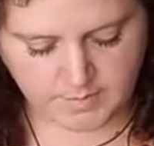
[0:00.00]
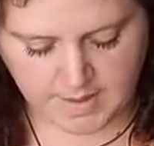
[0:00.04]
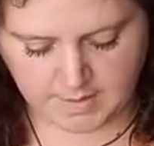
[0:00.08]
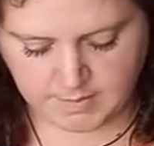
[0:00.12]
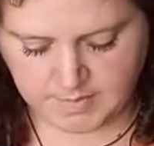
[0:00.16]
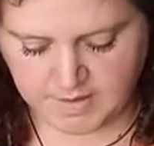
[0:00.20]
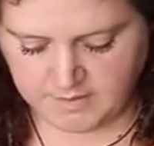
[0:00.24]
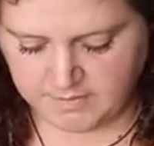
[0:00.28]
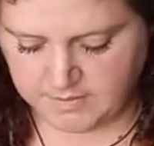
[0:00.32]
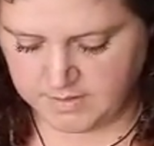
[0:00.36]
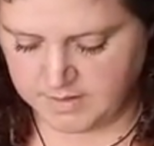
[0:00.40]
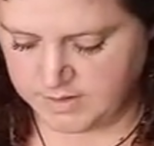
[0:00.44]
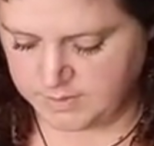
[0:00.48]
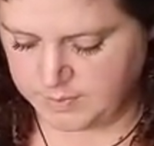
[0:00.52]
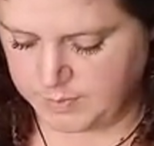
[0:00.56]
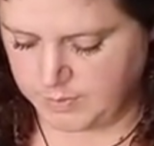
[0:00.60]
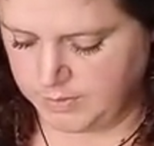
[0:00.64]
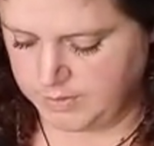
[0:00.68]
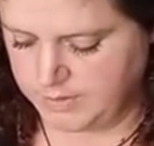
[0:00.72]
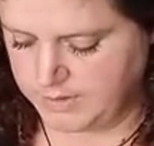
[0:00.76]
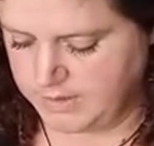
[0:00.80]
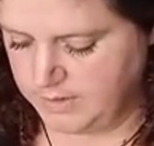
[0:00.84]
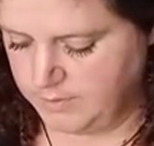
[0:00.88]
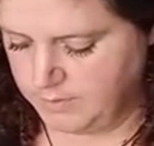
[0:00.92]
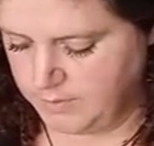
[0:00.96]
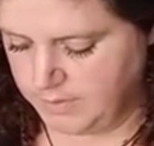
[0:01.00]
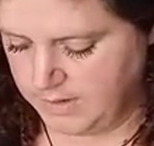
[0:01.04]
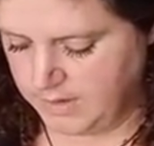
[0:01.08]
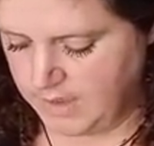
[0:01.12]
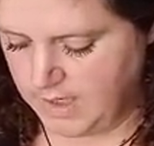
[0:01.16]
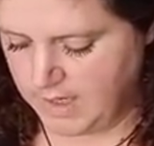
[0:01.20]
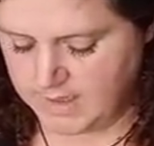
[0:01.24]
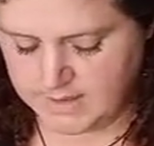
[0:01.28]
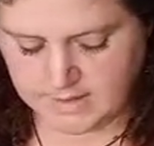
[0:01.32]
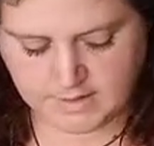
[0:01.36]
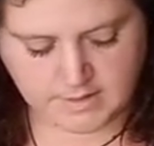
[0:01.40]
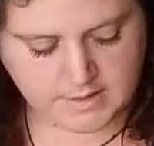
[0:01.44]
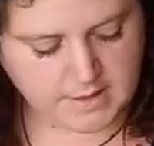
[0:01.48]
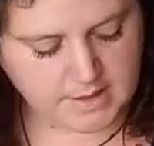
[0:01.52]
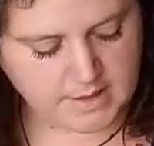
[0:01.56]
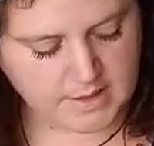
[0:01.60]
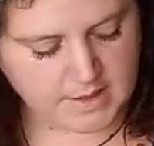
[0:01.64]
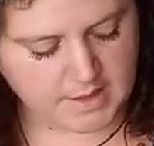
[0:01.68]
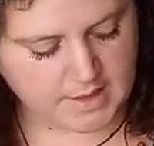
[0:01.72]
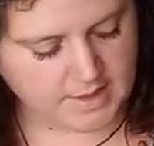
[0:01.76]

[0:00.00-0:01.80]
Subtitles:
maybe even this person realized it,